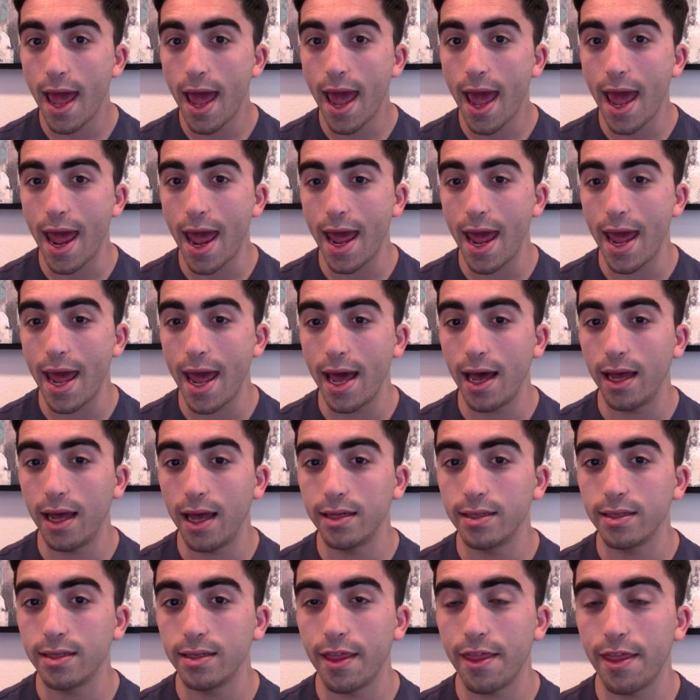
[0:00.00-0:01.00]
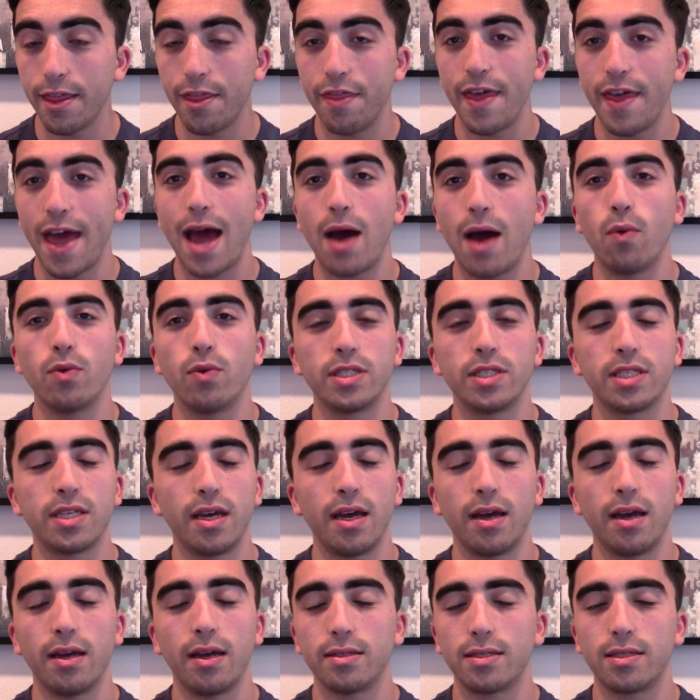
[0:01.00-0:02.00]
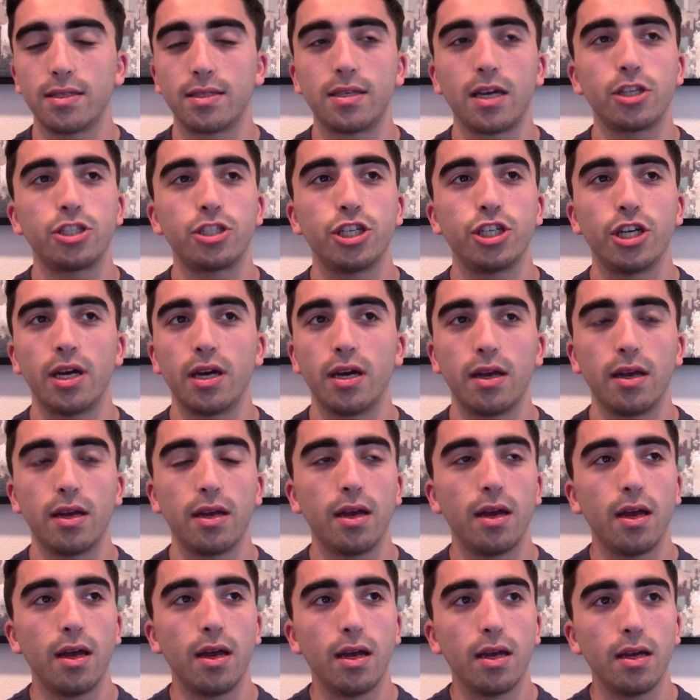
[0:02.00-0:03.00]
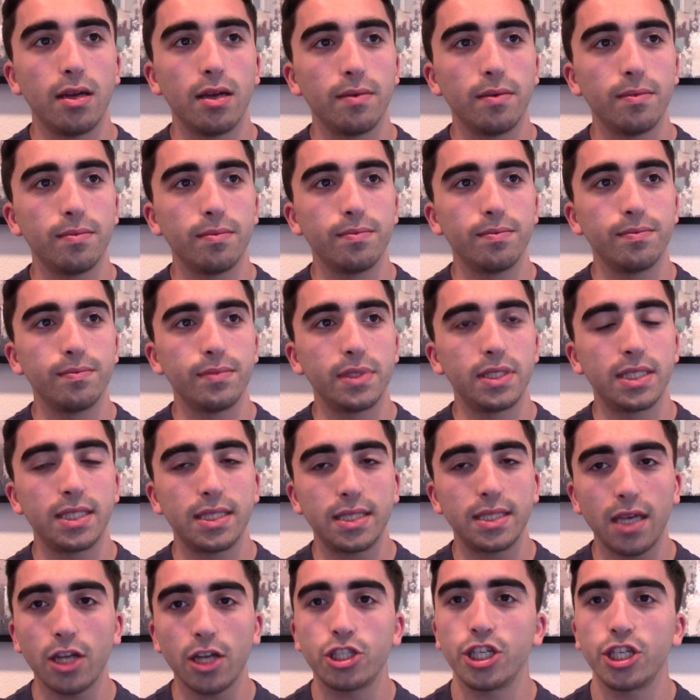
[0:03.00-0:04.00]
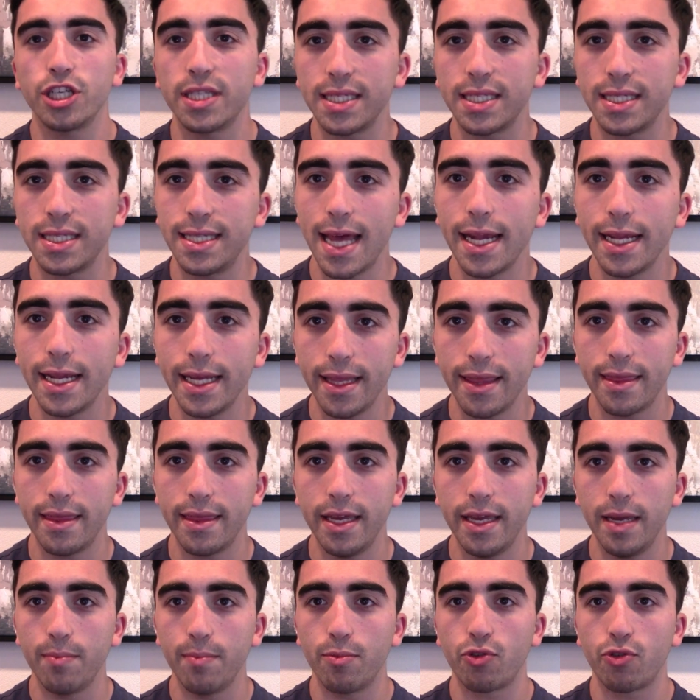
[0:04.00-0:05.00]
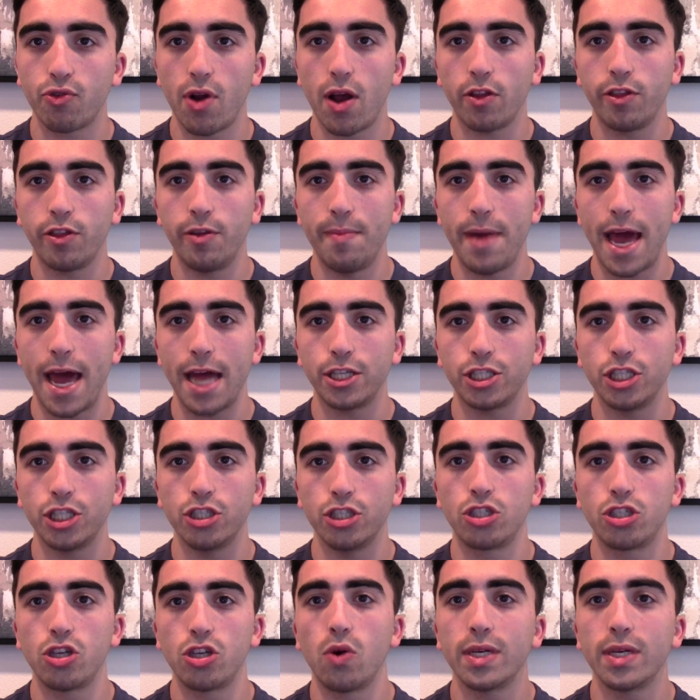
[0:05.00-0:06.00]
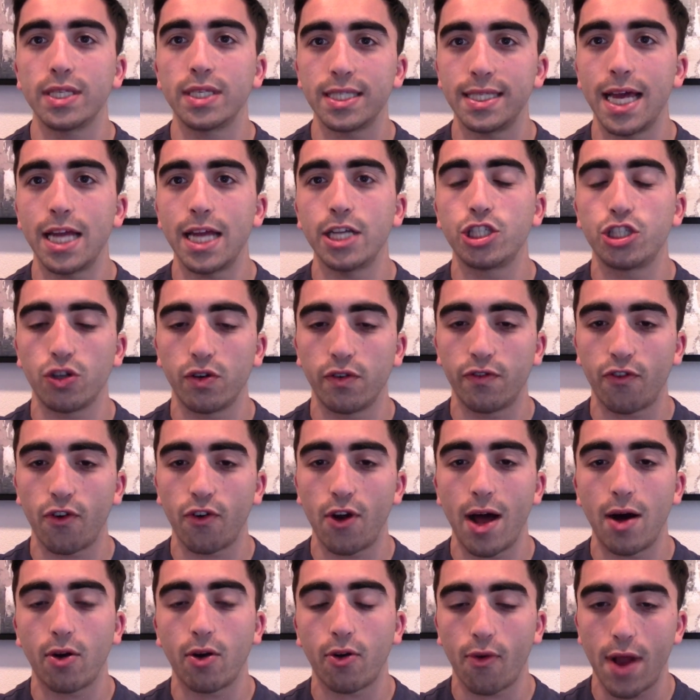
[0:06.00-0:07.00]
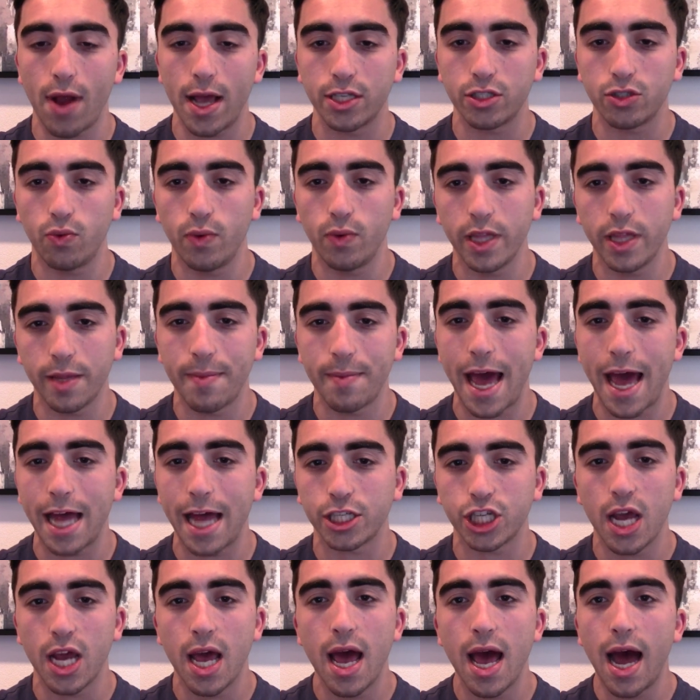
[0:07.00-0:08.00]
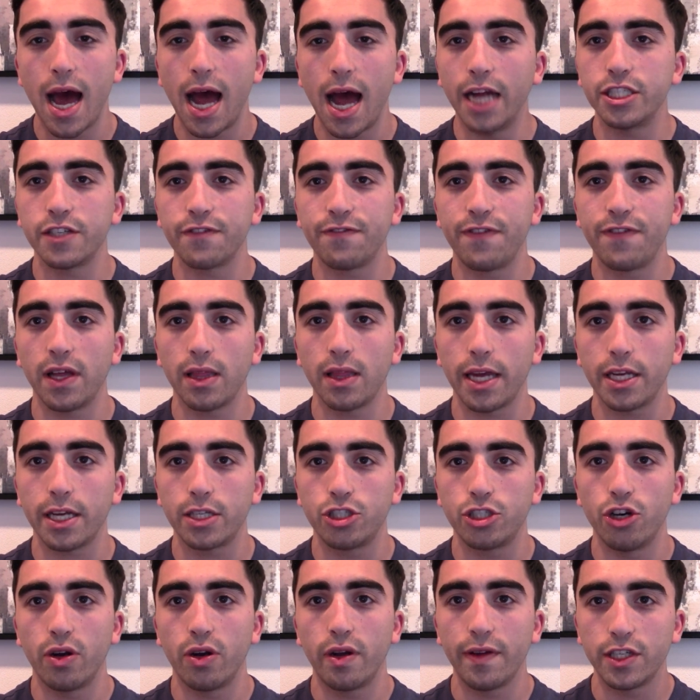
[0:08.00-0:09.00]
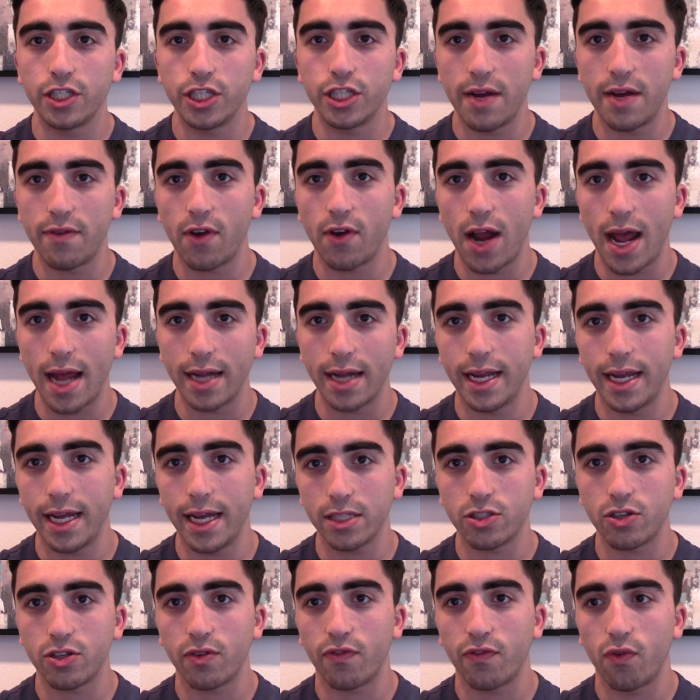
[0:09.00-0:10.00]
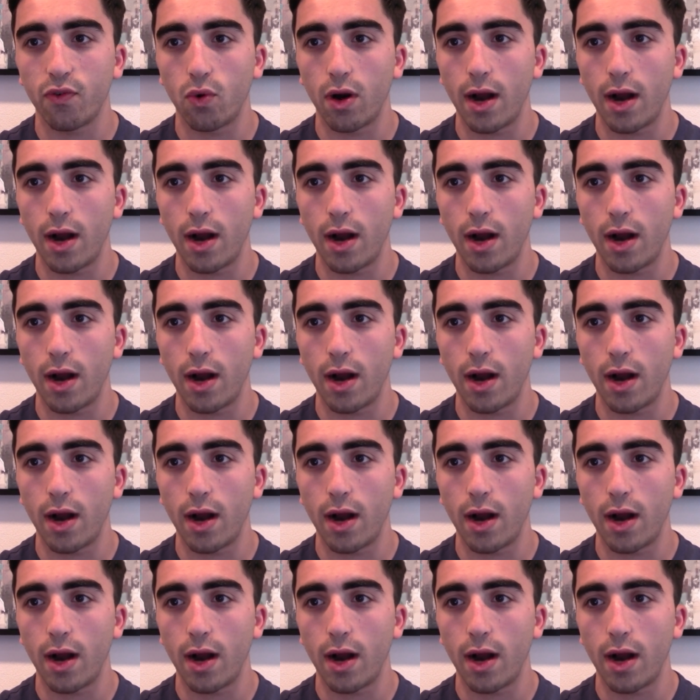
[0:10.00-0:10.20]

And that was such a such a steady theme throughout the match and so essential for Alcaraz to win the match. I just felt like Djokovic never had an answer for